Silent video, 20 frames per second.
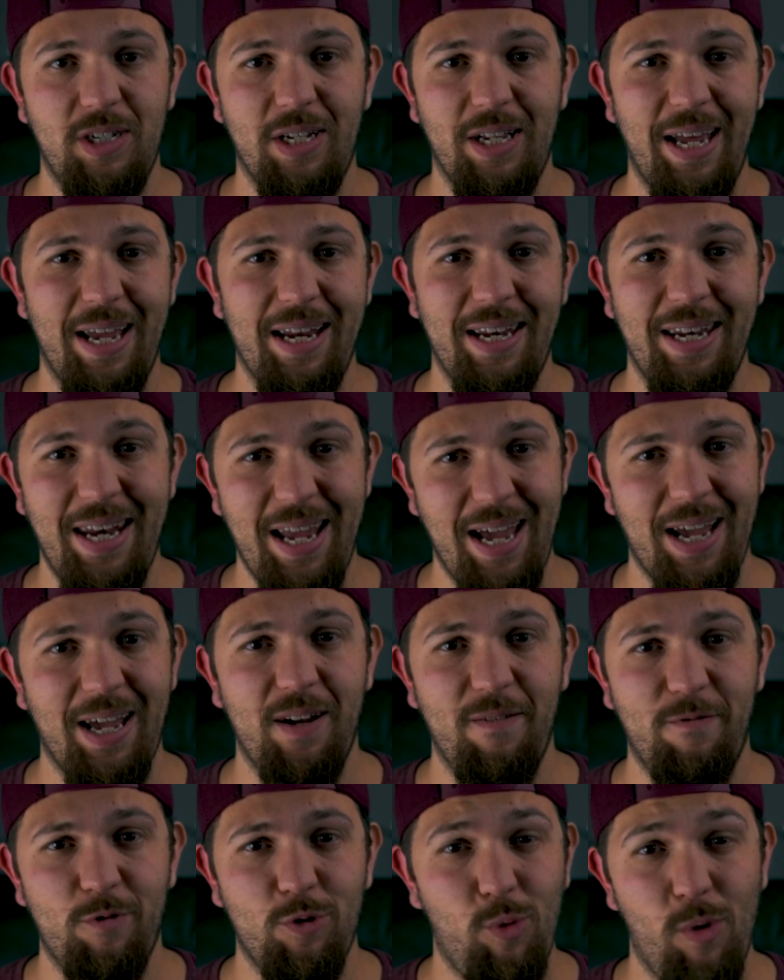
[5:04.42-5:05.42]
to like
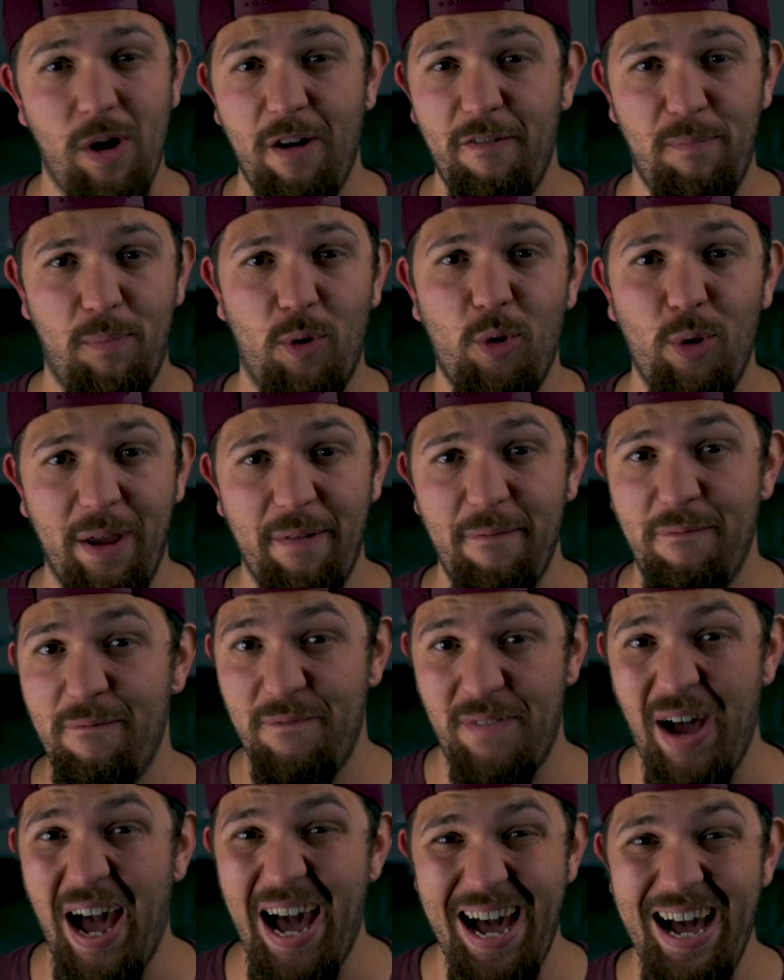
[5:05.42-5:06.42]
negative
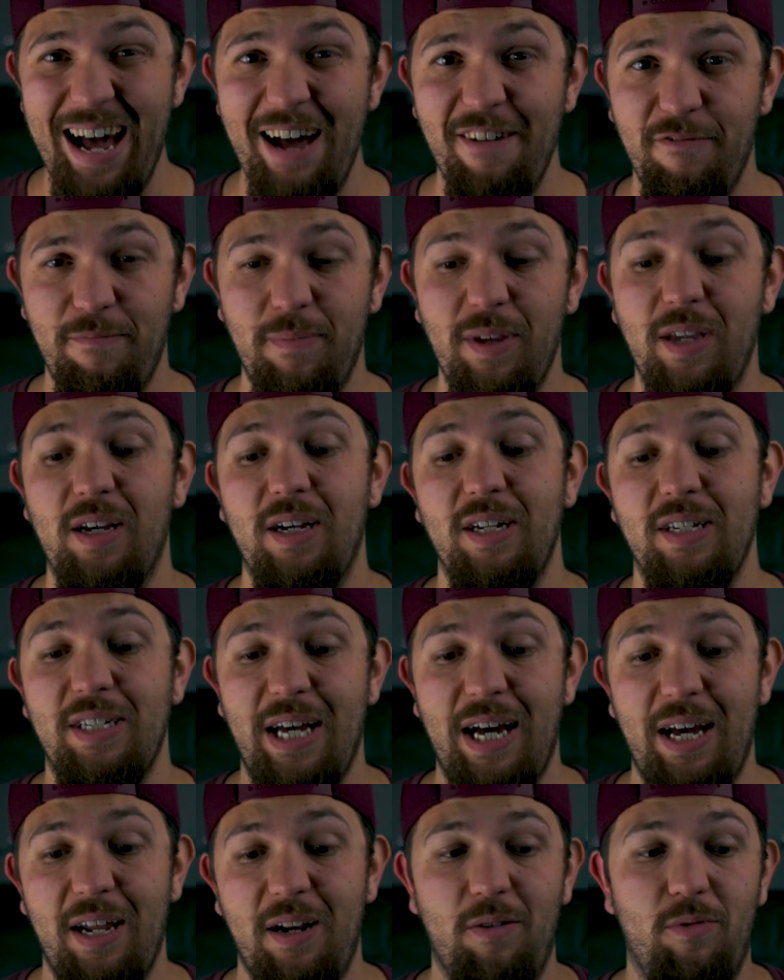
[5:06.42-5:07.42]
12.5 because
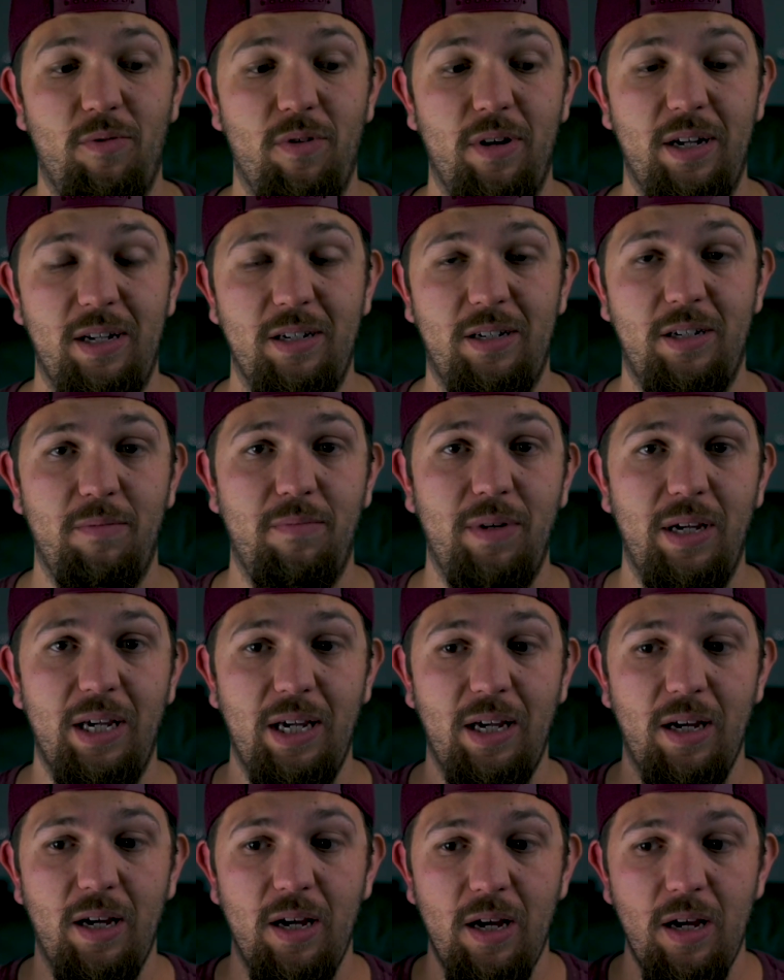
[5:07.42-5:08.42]
I don't want it to
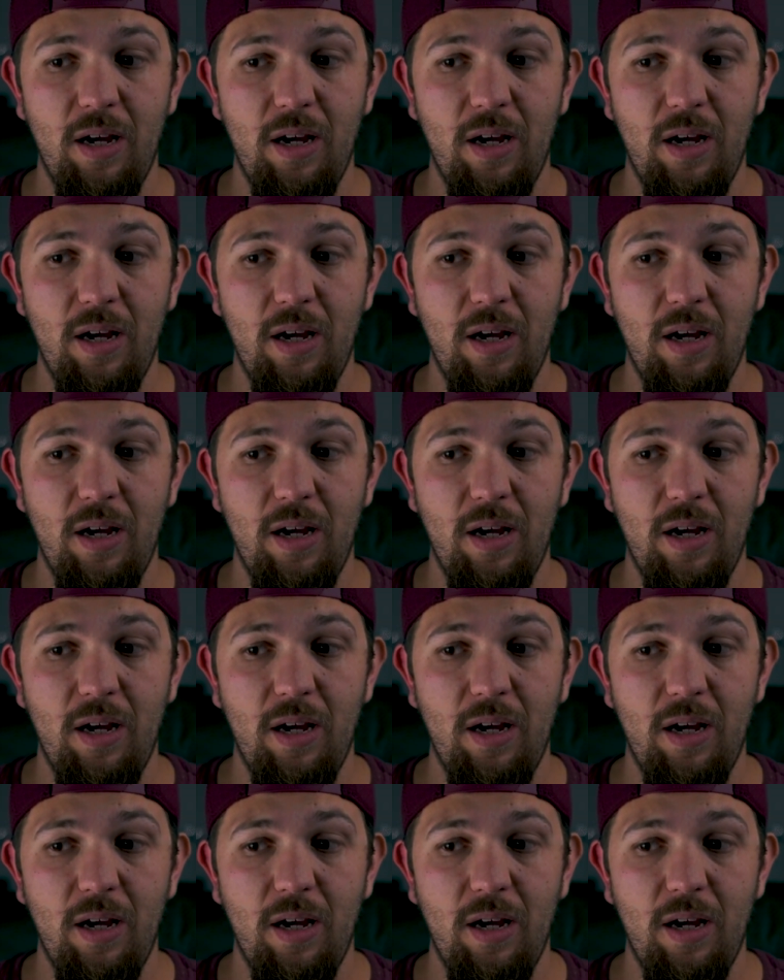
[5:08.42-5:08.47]
be